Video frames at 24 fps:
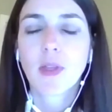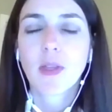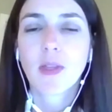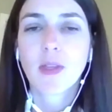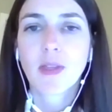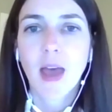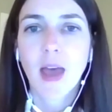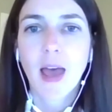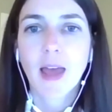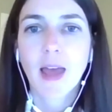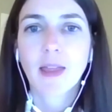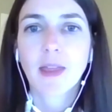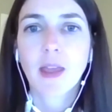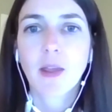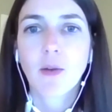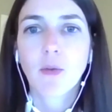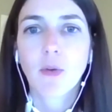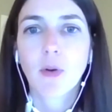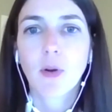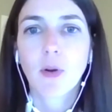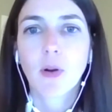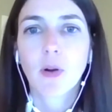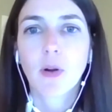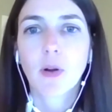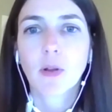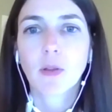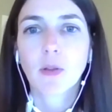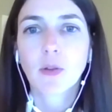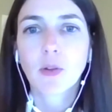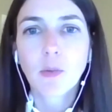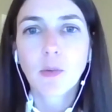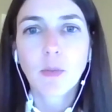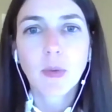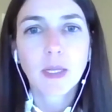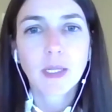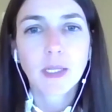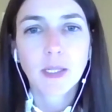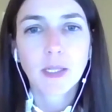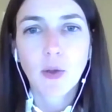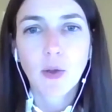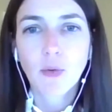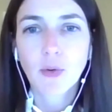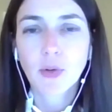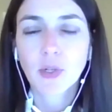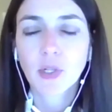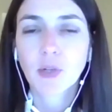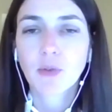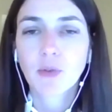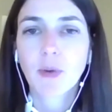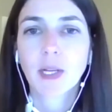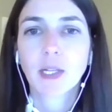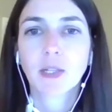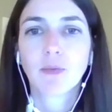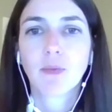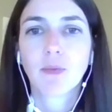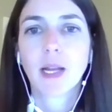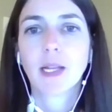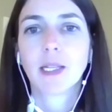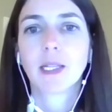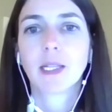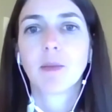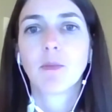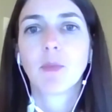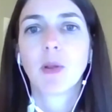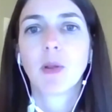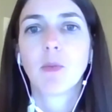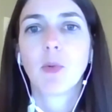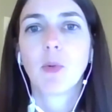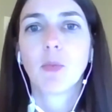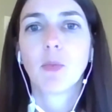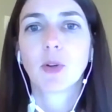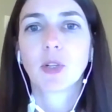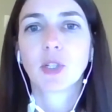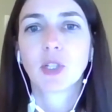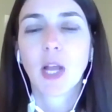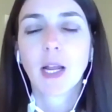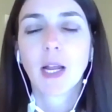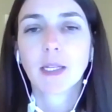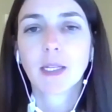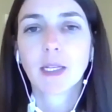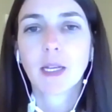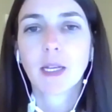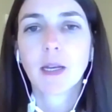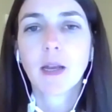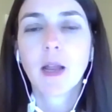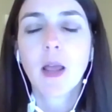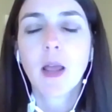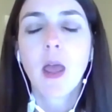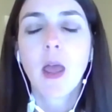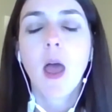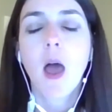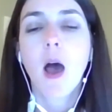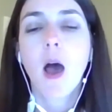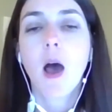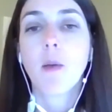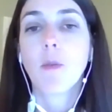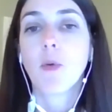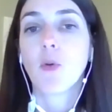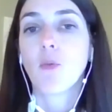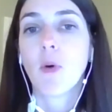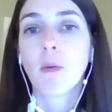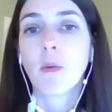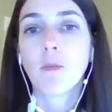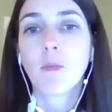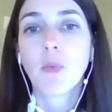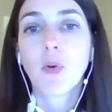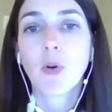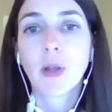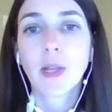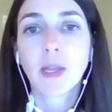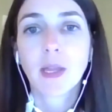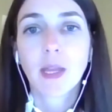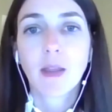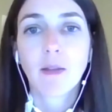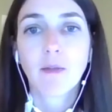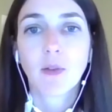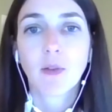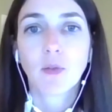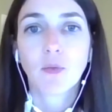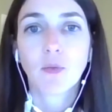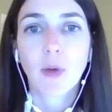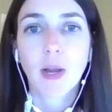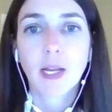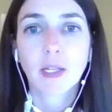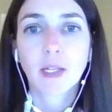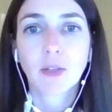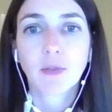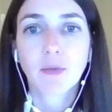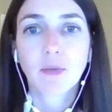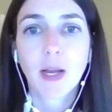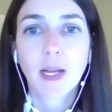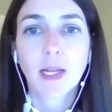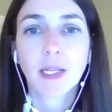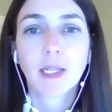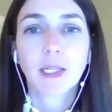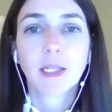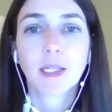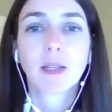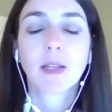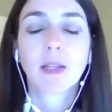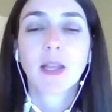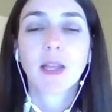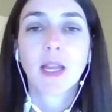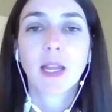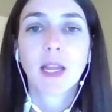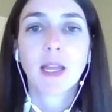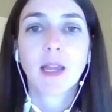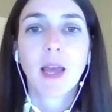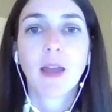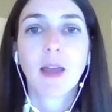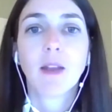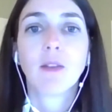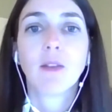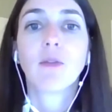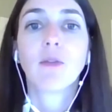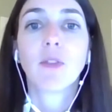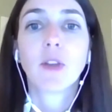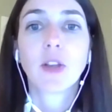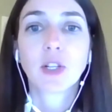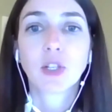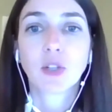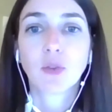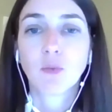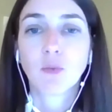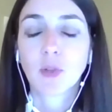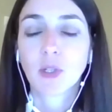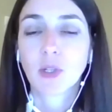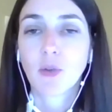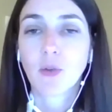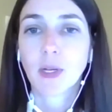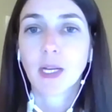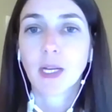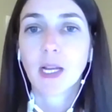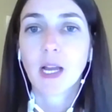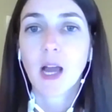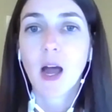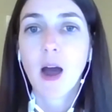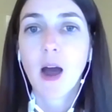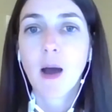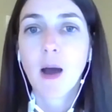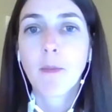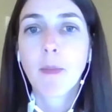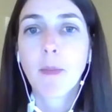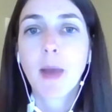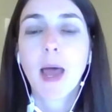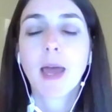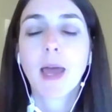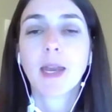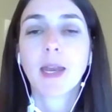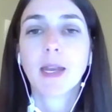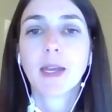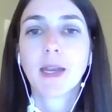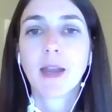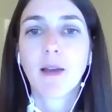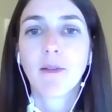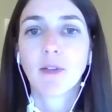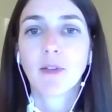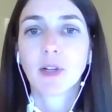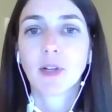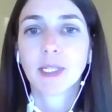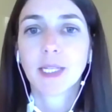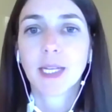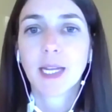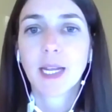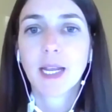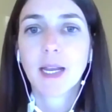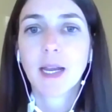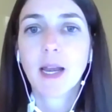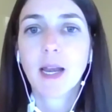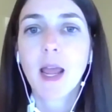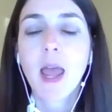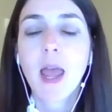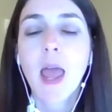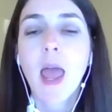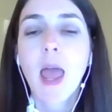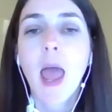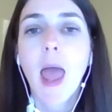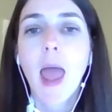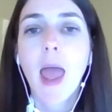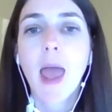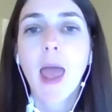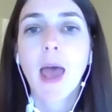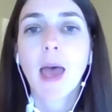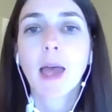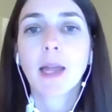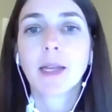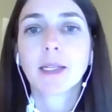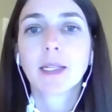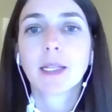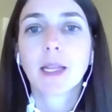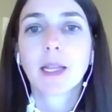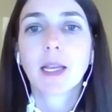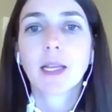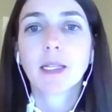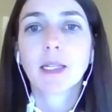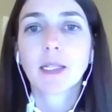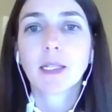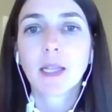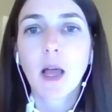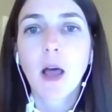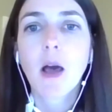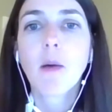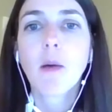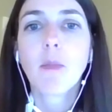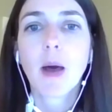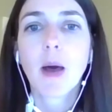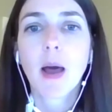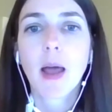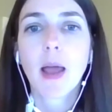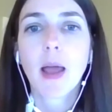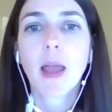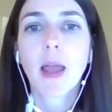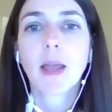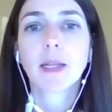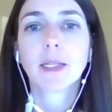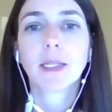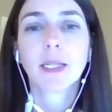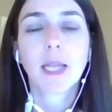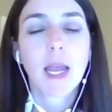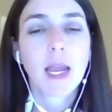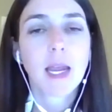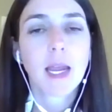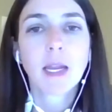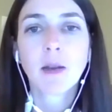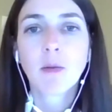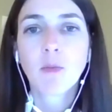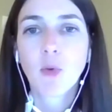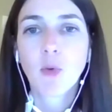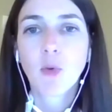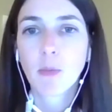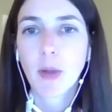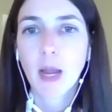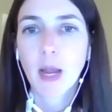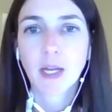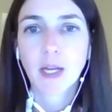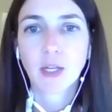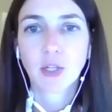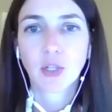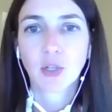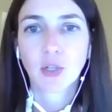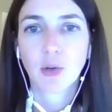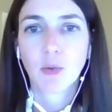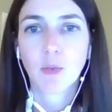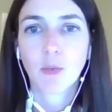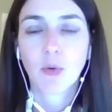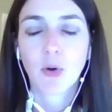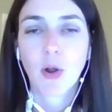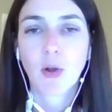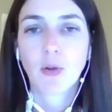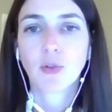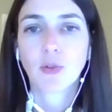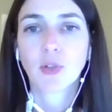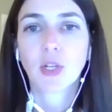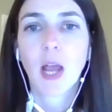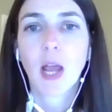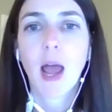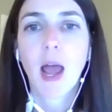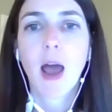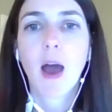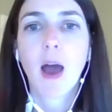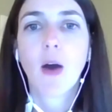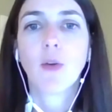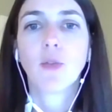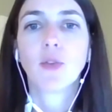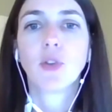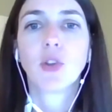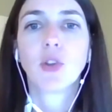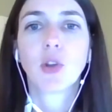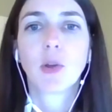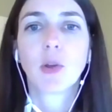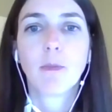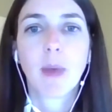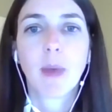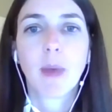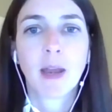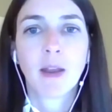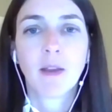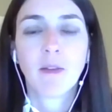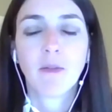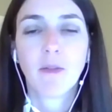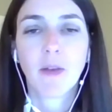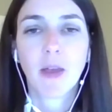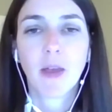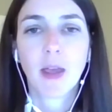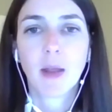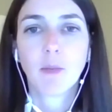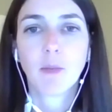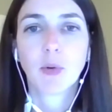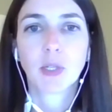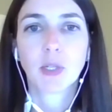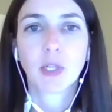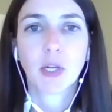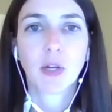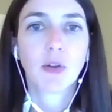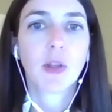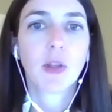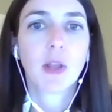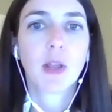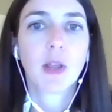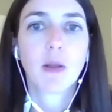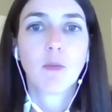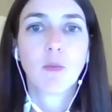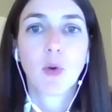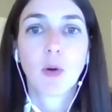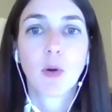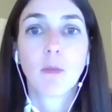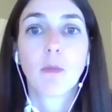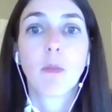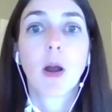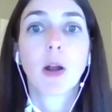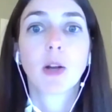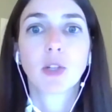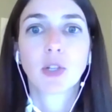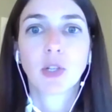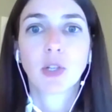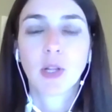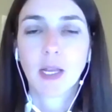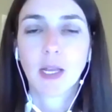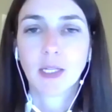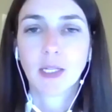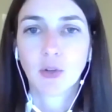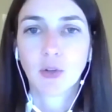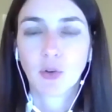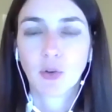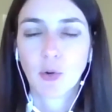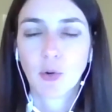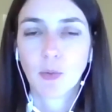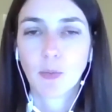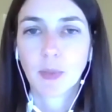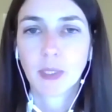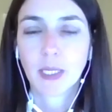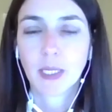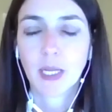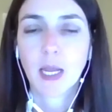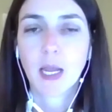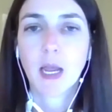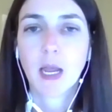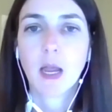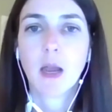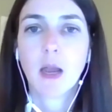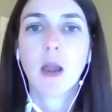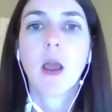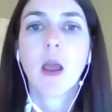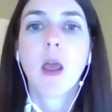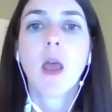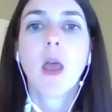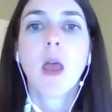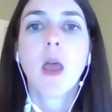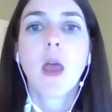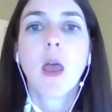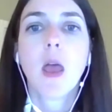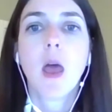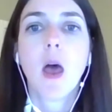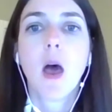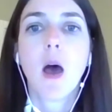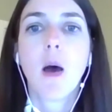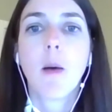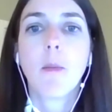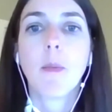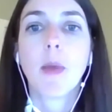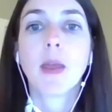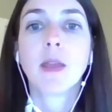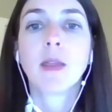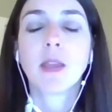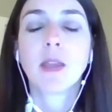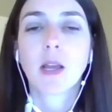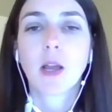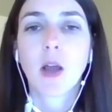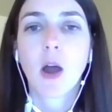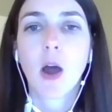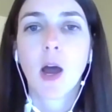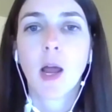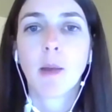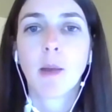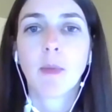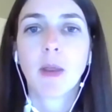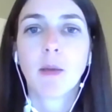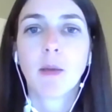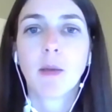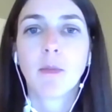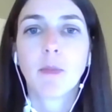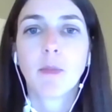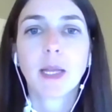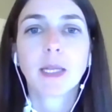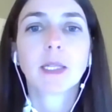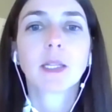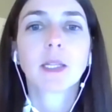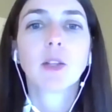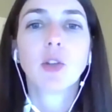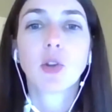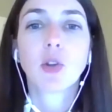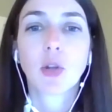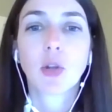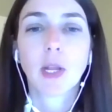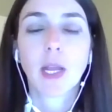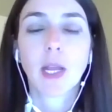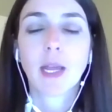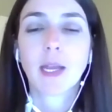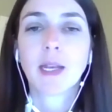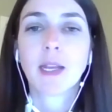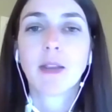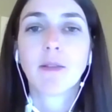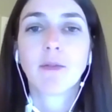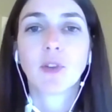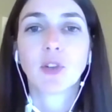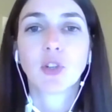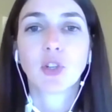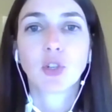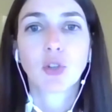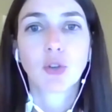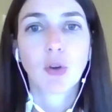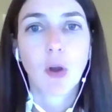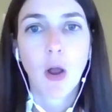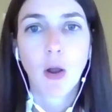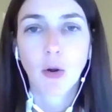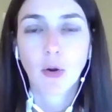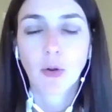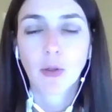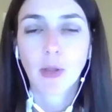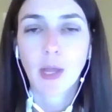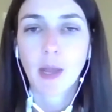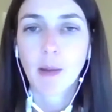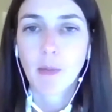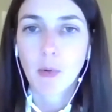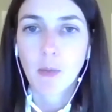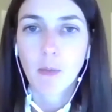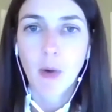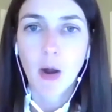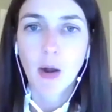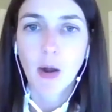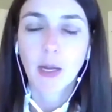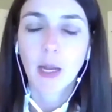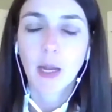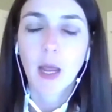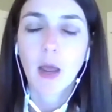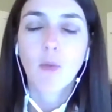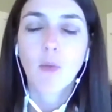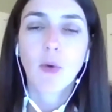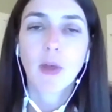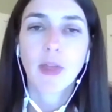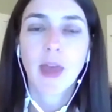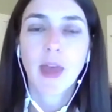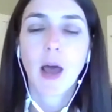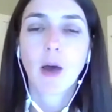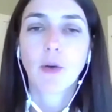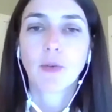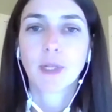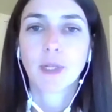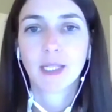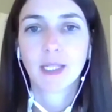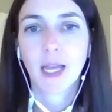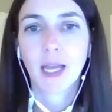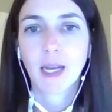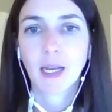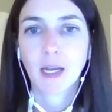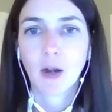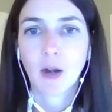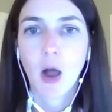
they were a little bit slower to raise rates than people projected. At one point, they even raised rates thinking that inflation was going to come, and it never did. And they saw by taking a more patient approach how you could benefit particularly more marginalized groups in the economy. And basically, you could get an even stronger labor market without setting